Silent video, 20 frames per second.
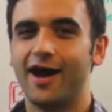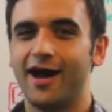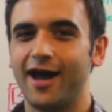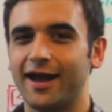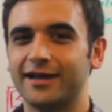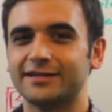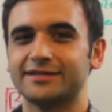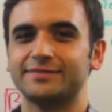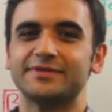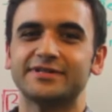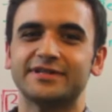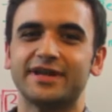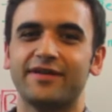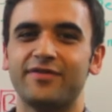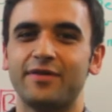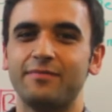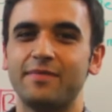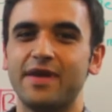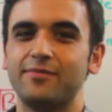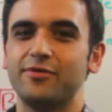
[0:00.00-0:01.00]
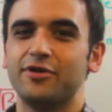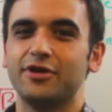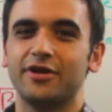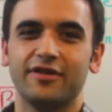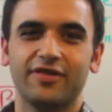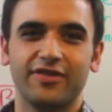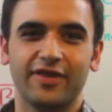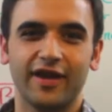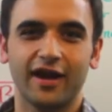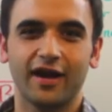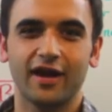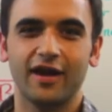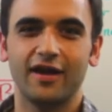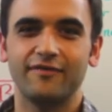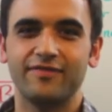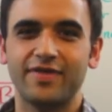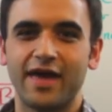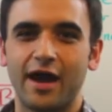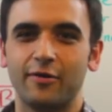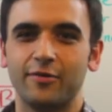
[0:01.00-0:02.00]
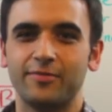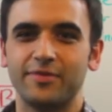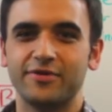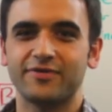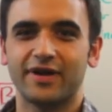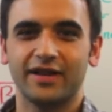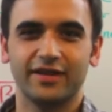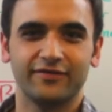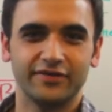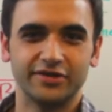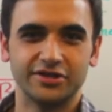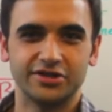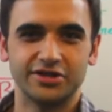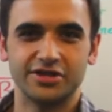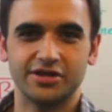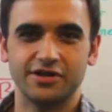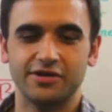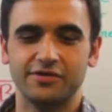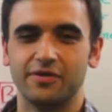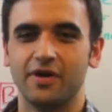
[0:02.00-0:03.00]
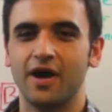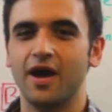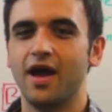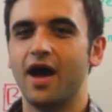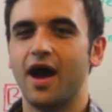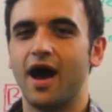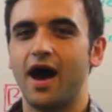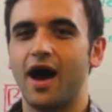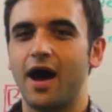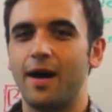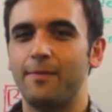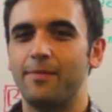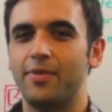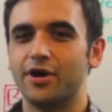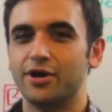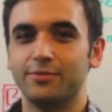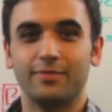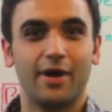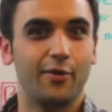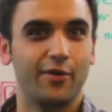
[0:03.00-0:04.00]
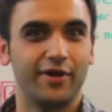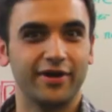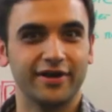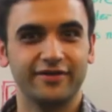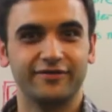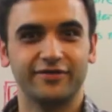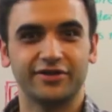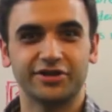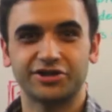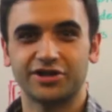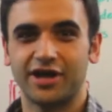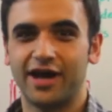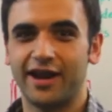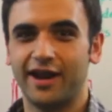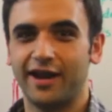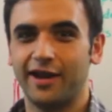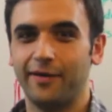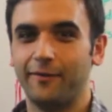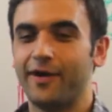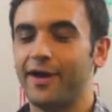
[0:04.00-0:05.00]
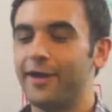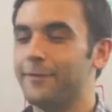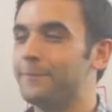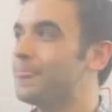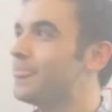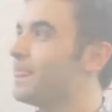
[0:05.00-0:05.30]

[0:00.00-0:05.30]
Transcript: and some stuff that maybe you didn't think of that would be relevant to you. But you might want to give it a shot anyway.